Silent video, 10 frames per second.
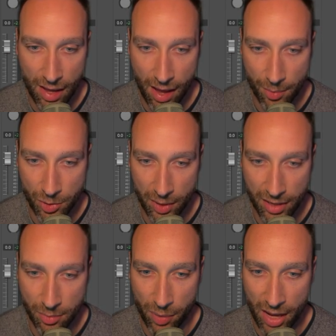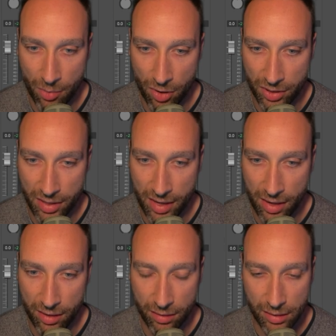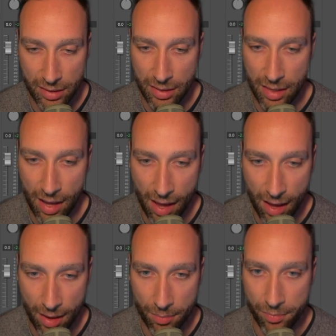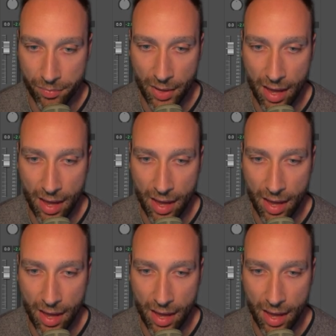So we'll get some pan box in there, and